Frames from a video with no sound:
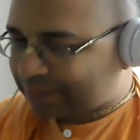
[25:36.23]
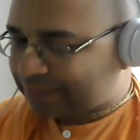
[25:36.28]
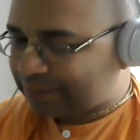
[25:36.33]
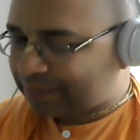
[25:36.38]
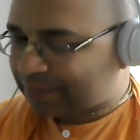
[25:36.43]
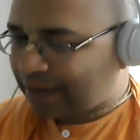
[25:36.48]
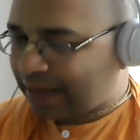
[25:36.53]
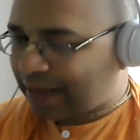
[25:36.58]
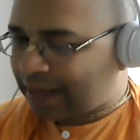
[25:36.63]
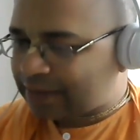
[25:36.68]

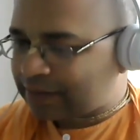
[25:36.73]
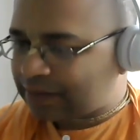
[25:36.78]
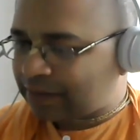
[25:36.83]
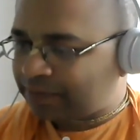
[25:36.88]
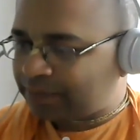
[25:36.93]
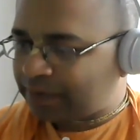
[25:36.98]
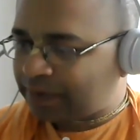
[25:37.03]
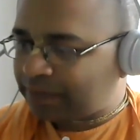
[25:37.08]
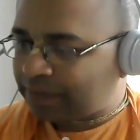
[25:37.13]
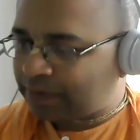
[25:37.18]
hmm, as
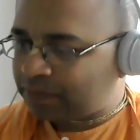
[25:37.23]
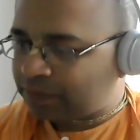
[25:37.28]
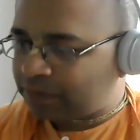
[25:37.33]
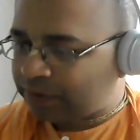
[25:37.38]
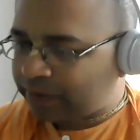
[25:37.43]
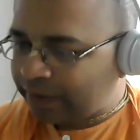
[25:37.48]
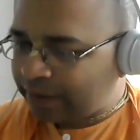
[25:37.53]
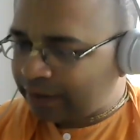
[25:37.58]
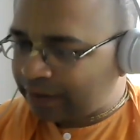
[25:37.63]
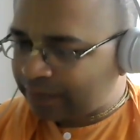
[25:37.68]
some people
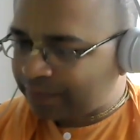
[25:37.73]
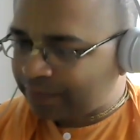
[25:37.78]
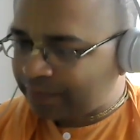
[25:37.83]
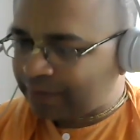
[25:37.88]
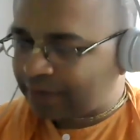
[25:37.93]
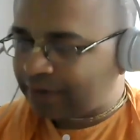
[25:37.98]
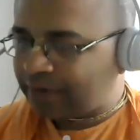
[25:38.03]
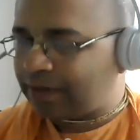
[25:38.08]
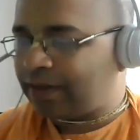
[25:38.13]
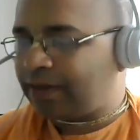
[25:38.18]
put it.
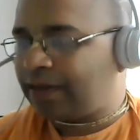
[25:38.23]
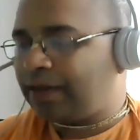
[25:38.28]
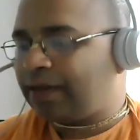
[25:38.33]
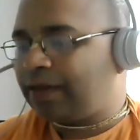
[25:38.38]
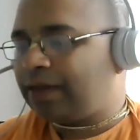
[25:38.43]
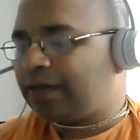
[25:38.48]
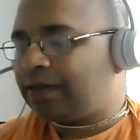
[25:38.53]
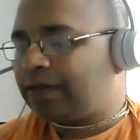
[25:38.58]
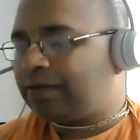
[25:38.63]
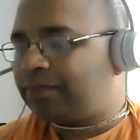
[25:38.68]

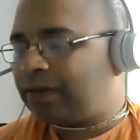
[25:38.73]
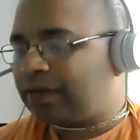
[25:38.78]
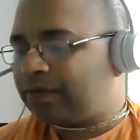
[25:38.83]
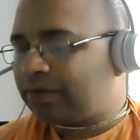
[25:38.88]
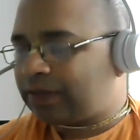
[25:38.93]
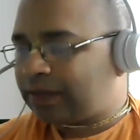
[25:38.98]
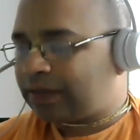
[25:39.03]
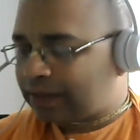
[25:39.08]
Bhagavad